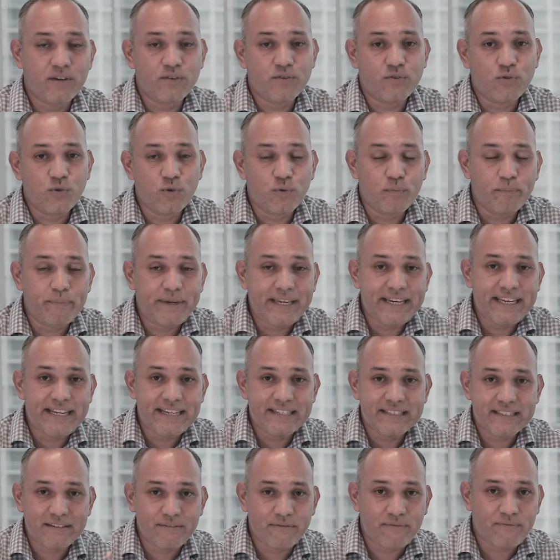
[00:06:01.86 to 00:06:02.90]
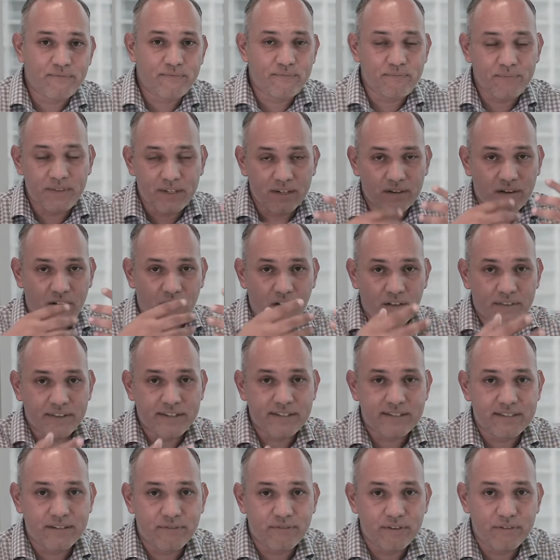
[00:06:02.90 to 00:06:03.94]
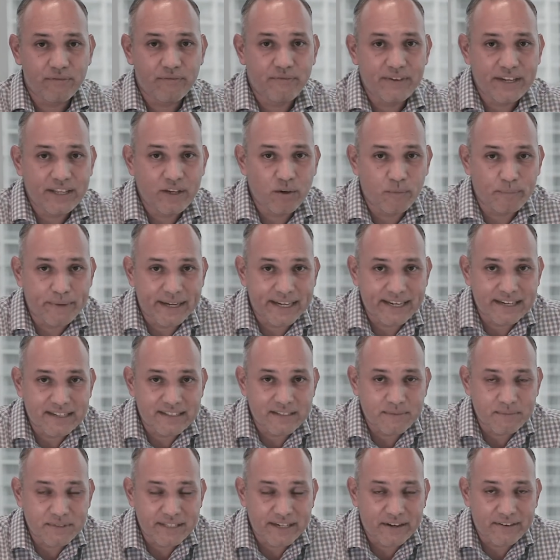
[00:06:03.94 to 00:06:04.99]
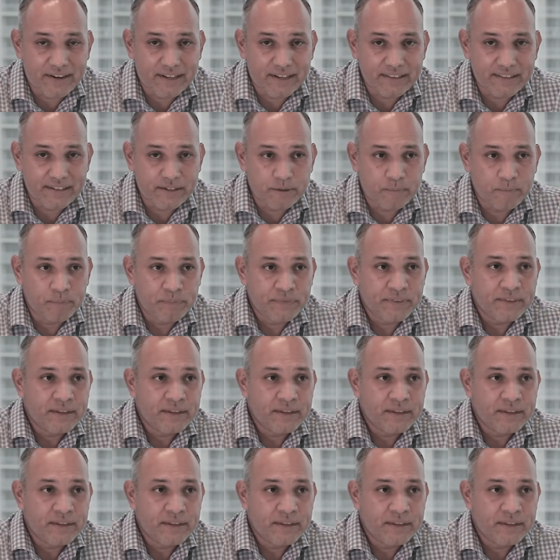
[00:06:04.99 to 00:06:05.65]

Zoom meetings and, all these different video mechanisms that are out there.